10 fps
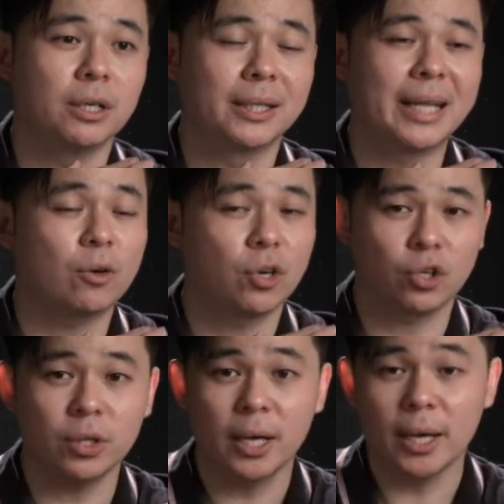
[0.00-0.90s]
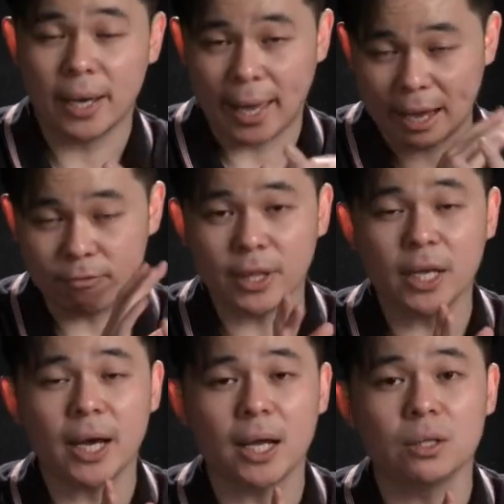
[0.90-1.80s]
dark reaction, everything
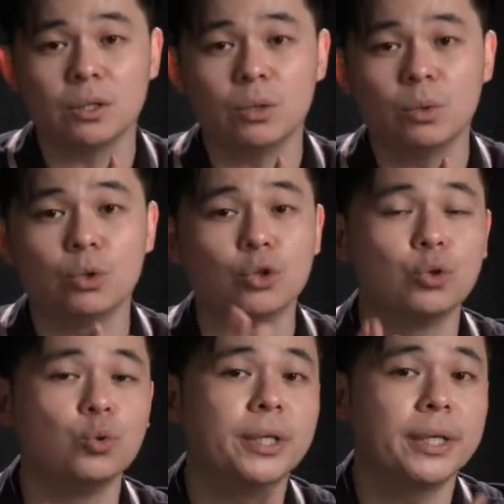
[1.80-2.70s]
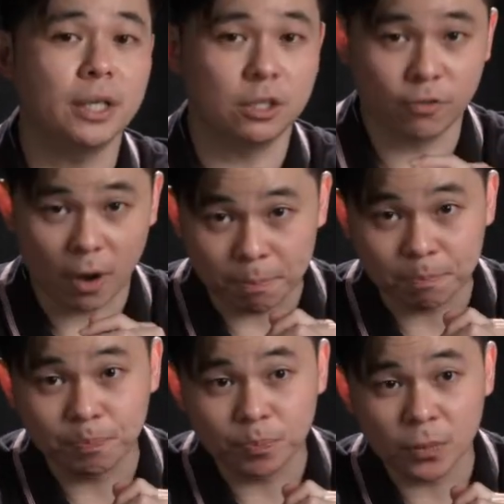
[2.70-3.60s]
until sugar is formed.
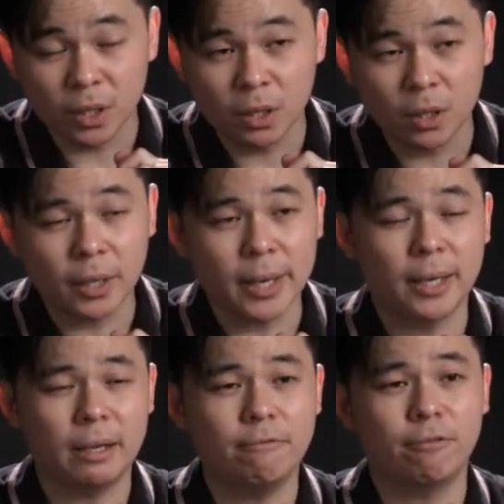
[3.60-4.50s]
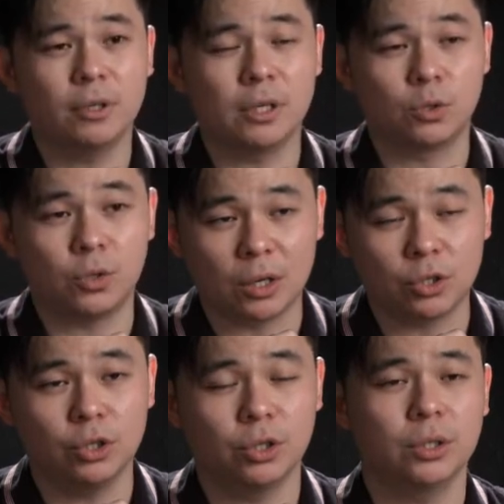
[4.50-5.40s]
And then for the
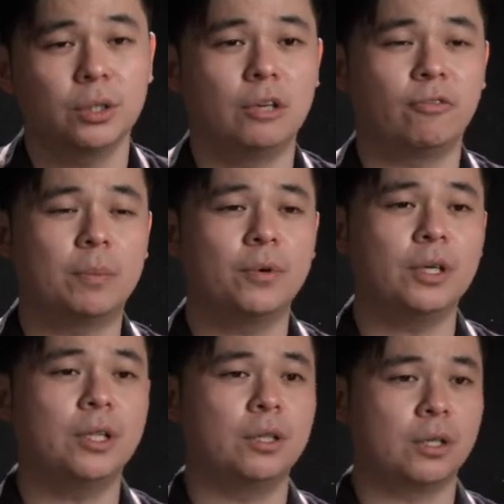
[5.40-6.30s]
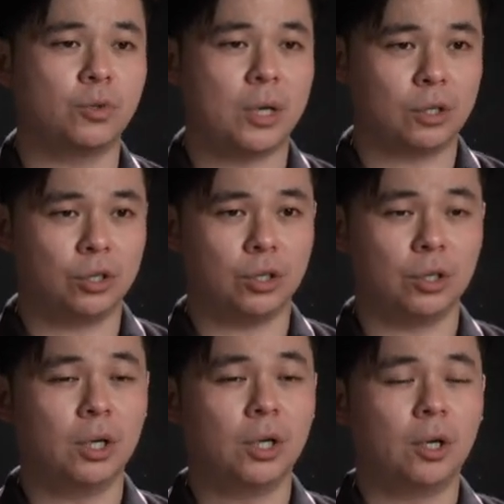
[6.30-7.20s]
structure, if come out in the structure,
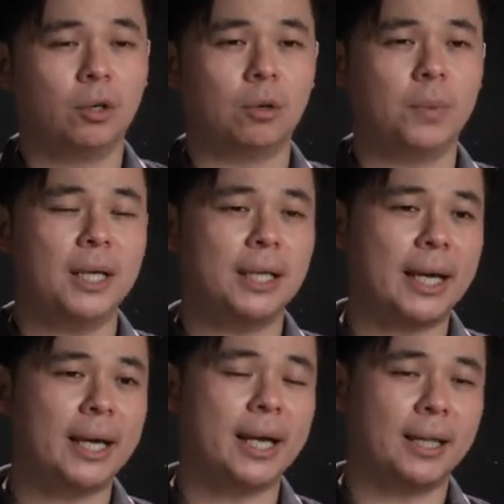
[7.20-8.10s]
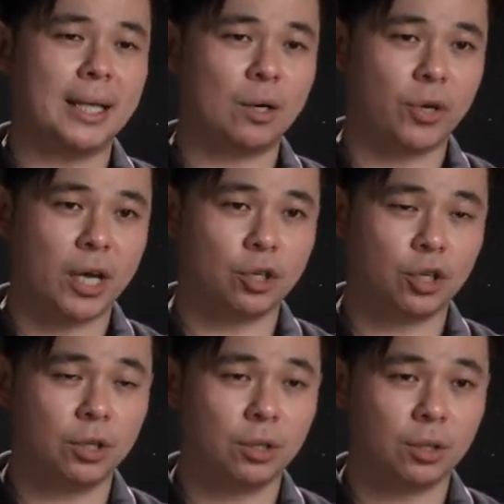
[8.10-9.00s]
normally light and dark
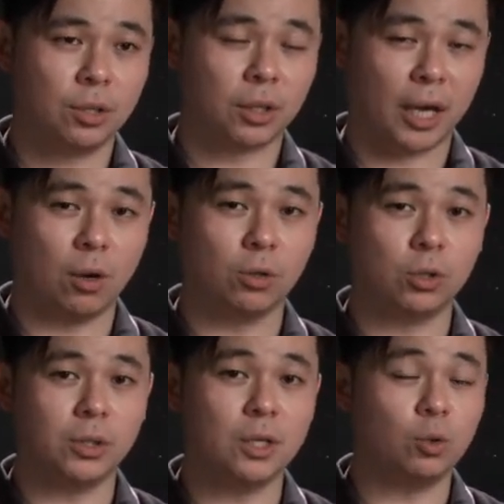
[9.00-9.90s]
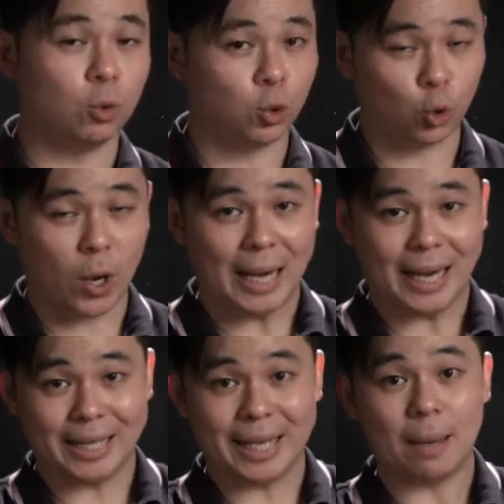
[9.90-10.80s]
reaction can also link to
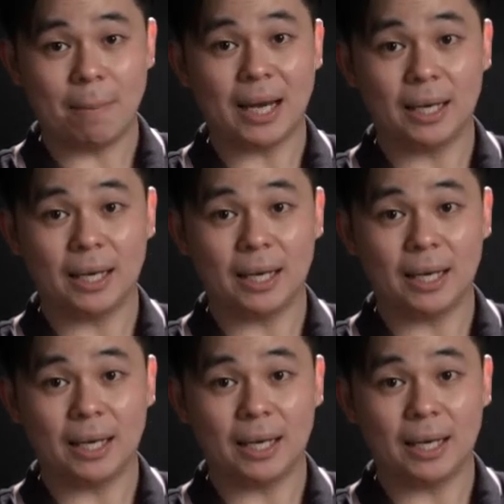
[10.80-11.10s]
Soalan kebat.